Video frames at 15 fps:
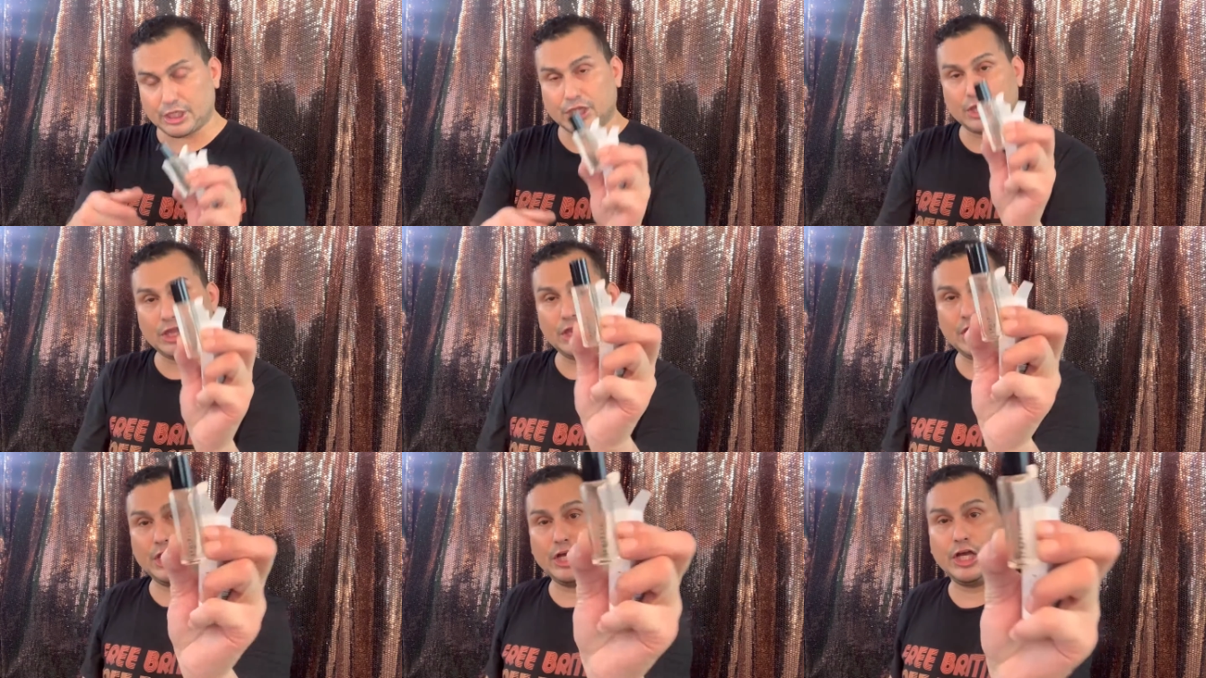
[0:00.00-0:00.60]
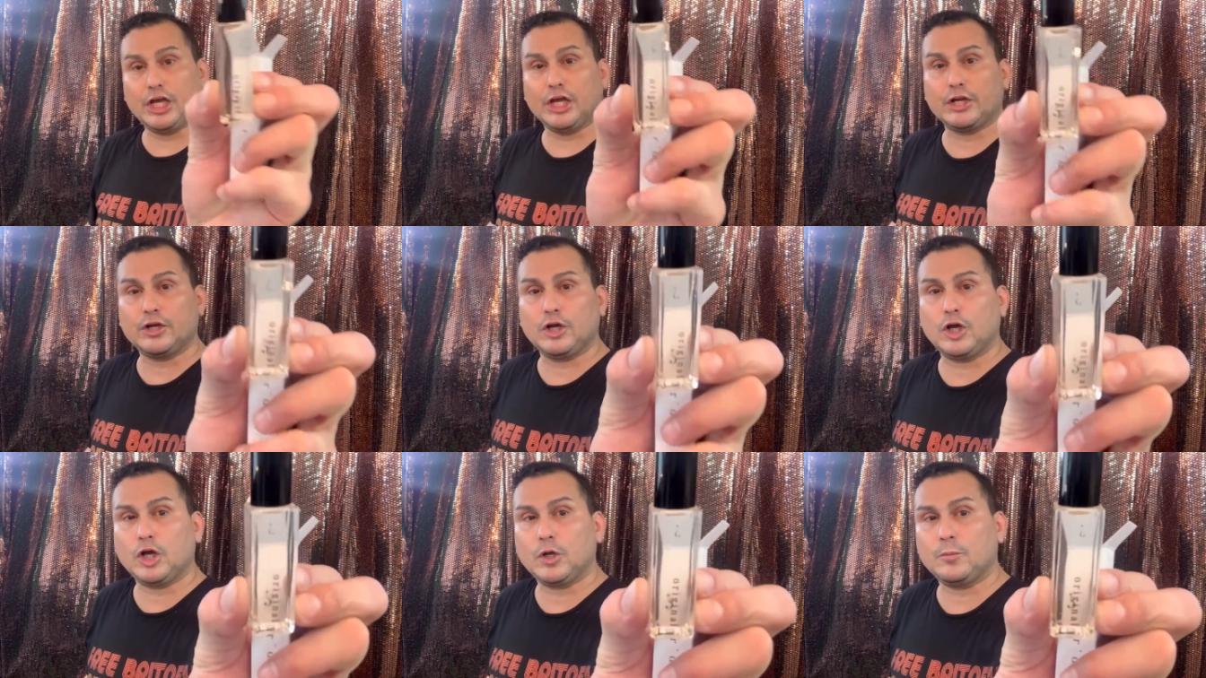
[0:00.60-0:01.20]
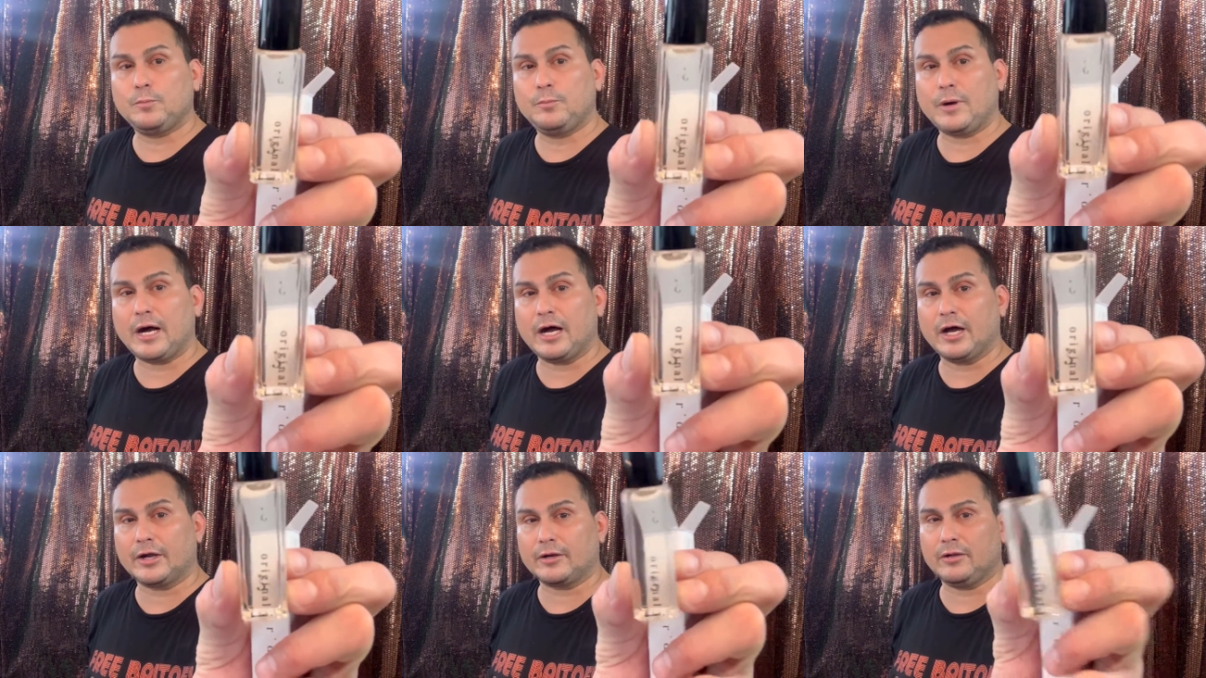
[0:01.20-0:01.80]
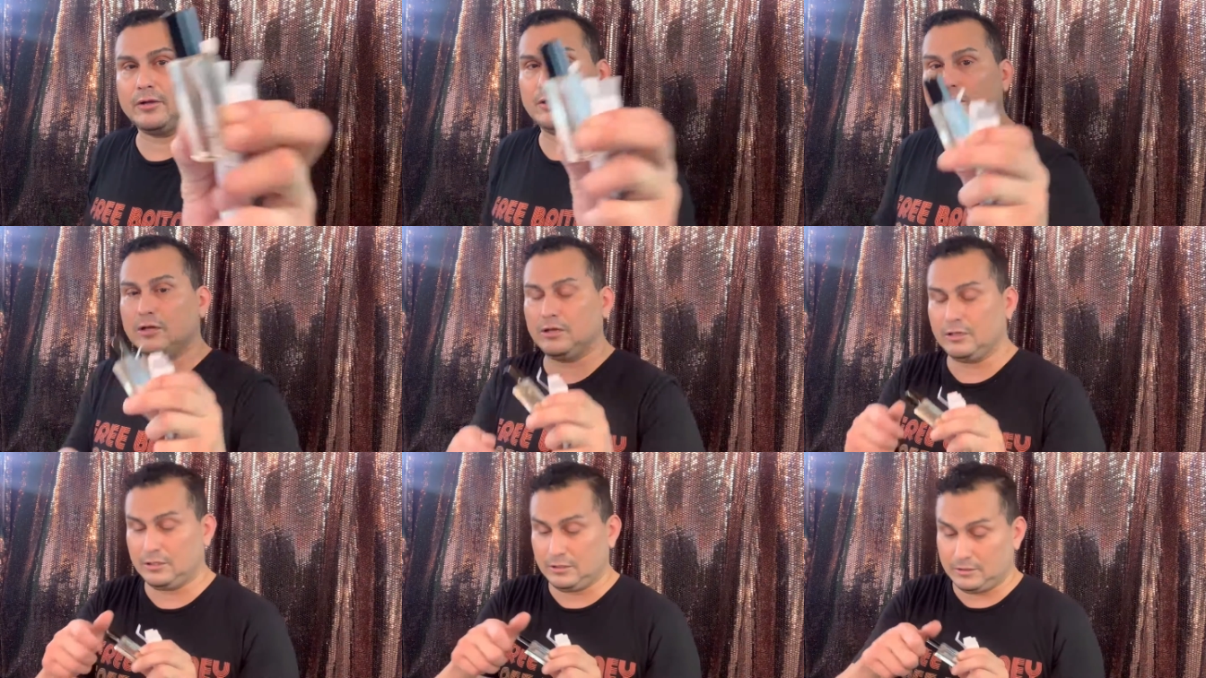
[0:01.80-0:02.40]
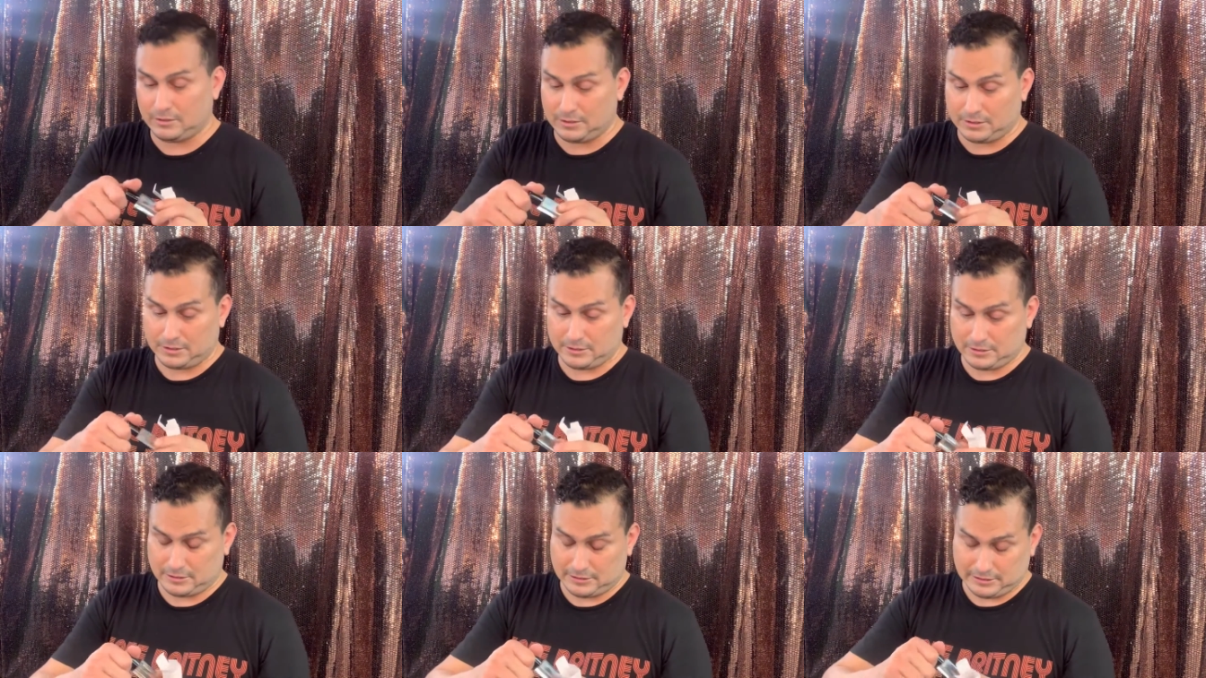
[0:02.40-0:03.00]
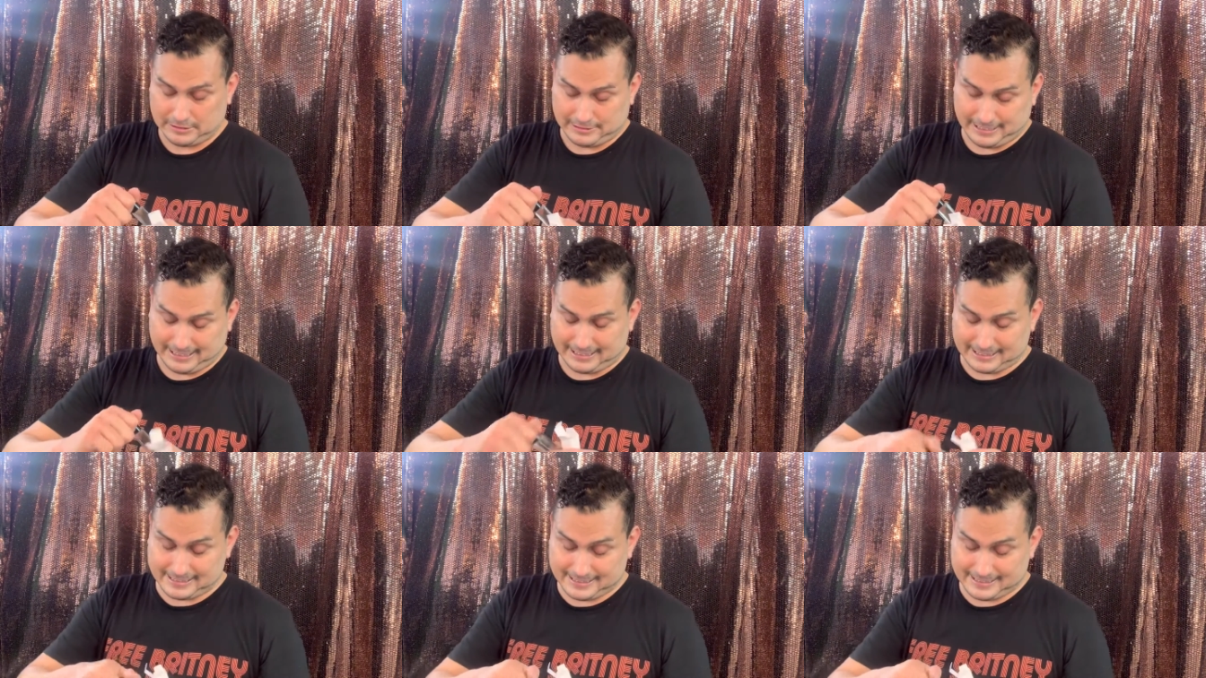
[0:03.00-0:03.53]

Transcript: little bottle. Like,